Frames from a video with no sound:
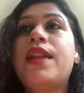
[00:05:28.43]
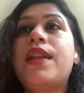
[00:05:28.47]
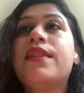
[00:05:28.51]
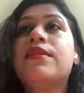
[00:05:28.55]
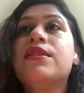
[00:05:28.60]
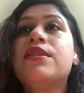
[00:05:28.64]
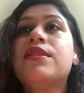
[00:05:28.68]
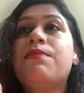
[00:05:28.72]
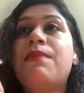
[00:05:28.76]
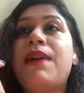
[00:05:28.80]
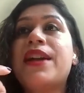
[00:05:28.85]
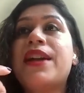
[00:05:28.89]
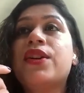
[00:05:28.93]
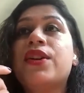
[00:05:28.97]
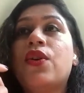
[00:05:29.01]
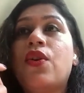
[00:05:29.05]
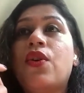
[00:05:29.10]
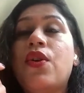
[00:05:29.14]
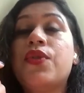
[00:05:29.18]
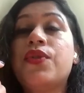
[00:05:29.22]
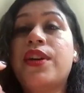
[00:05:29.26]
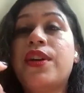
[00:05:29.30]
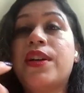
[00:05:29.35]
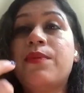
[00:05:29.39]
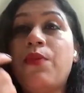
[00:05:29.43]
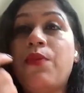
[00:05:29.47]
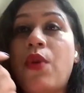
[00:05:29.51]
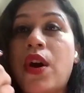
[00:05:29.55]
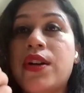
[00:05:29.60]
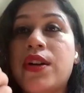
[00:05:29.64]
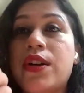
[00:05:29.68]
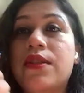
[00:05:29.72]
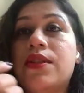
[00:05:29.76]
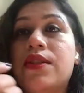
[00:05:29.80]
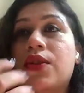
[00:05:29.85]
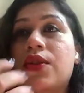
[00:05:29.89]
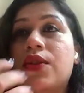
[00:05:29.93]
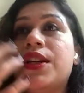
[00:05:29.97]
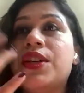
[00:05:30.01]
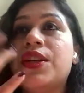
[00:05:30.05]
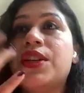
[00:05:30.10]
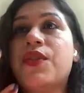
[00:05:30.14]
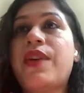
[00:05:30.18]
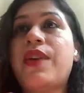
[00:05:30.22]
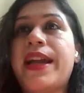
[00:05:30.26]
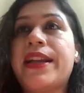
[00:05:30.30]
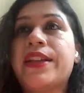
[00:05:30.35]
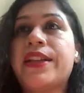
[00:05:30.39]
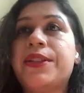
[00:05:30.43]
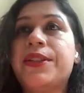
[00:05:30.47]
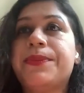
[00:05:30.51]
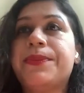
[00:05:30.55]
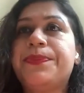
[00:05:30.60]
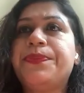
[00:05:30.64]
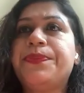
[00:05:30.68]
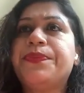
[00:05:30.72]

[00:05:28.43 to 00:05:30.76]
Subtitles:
and the smart contract models to interact.